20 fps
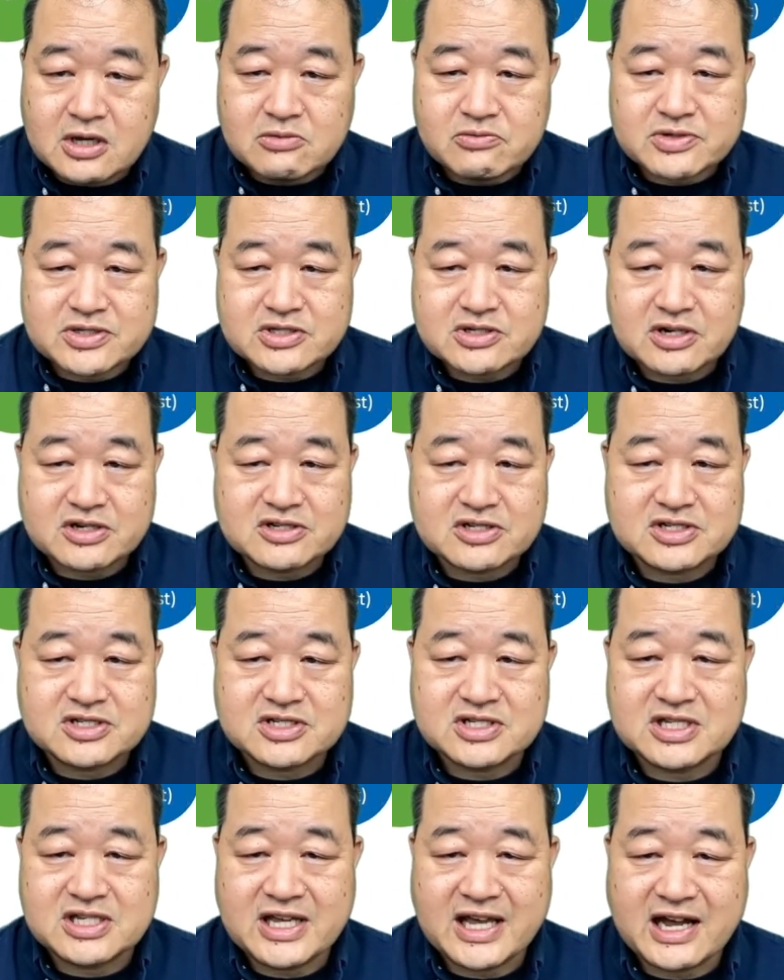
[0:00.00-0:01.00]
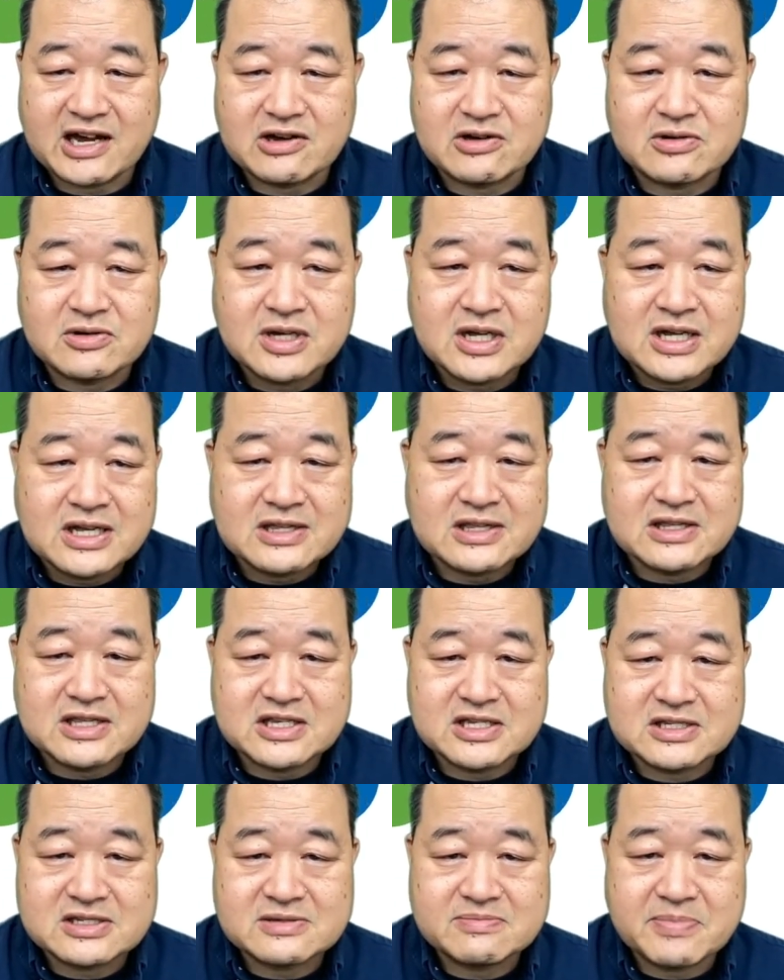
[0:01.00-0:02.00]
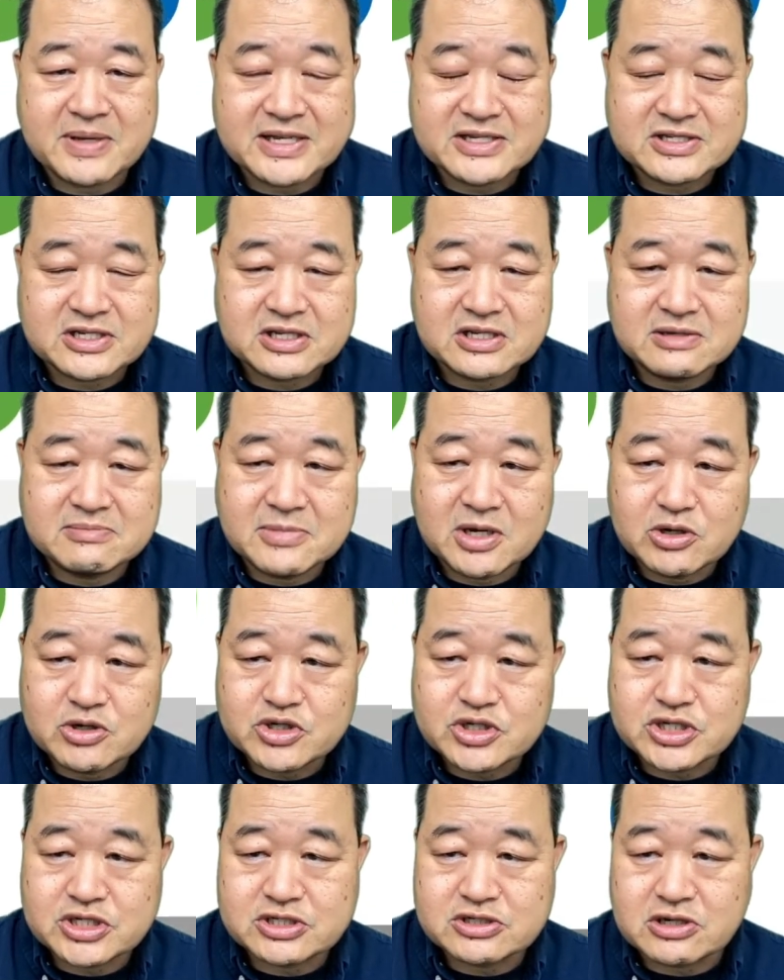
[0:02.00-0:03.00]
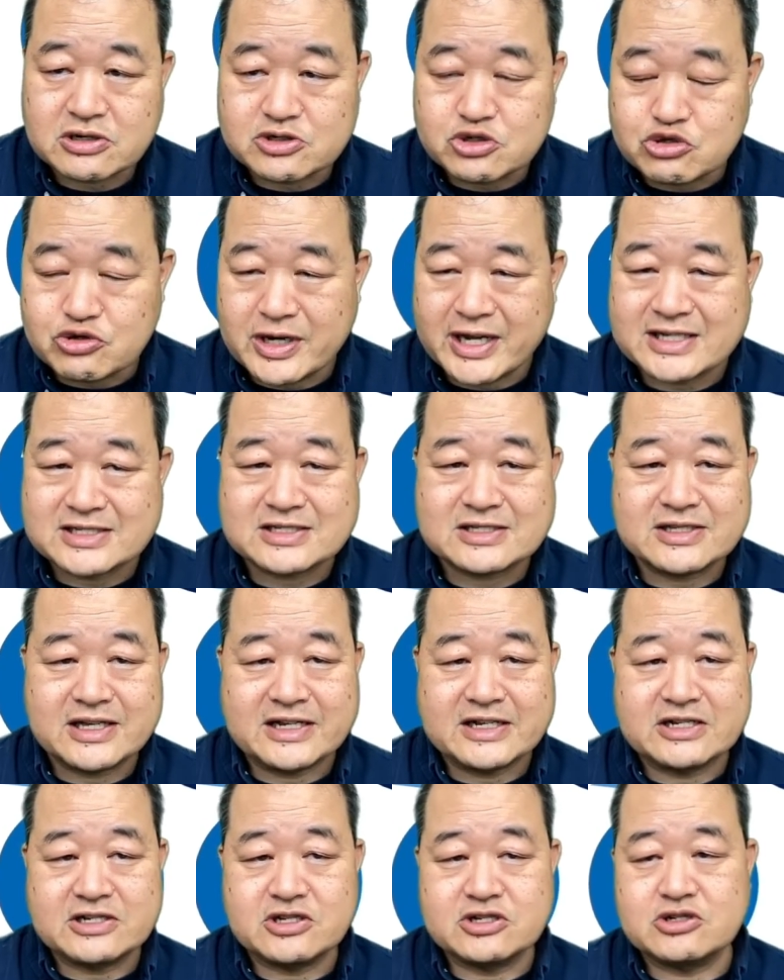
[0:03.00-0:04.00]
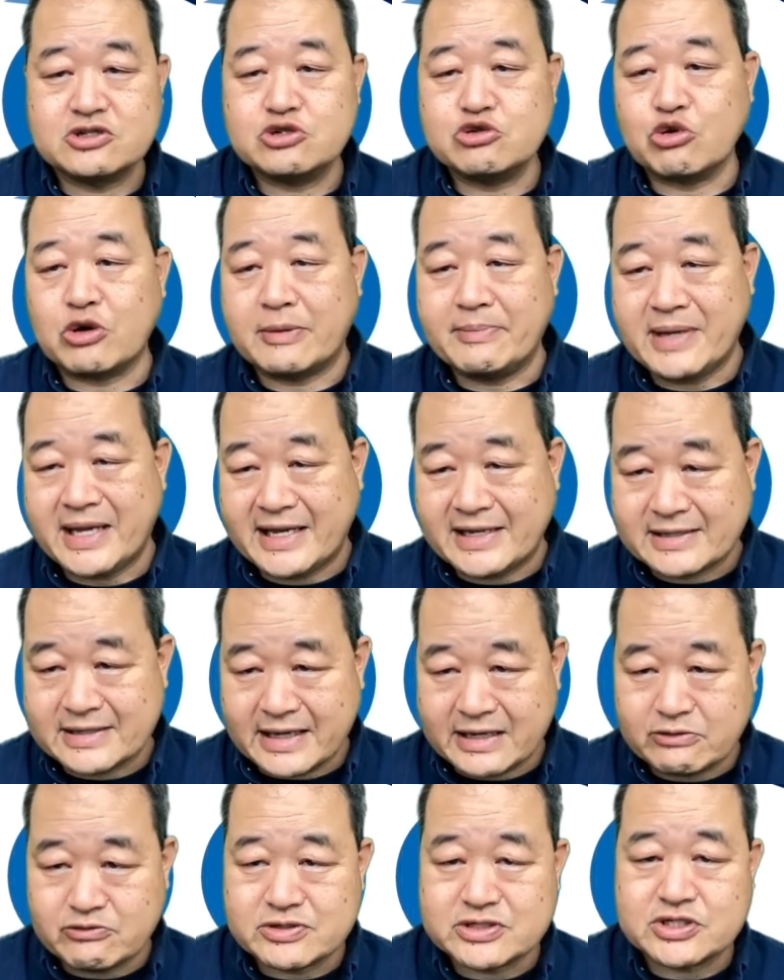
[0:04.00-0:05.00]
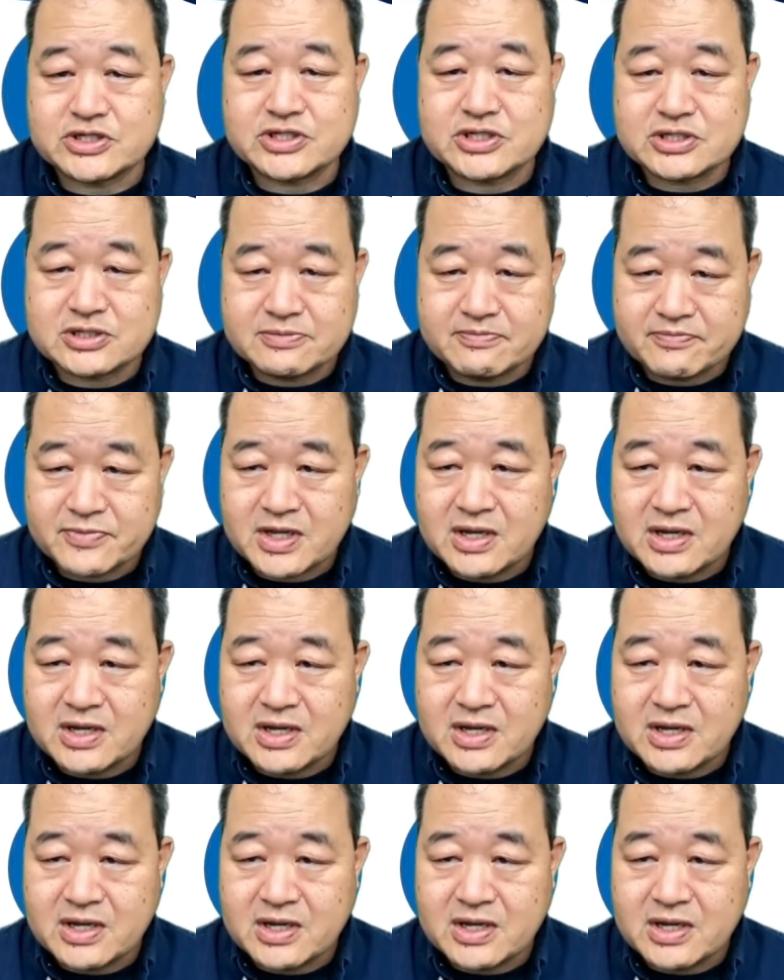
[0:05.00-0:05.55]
we start to see how these basic emotions are translated into our pain languages.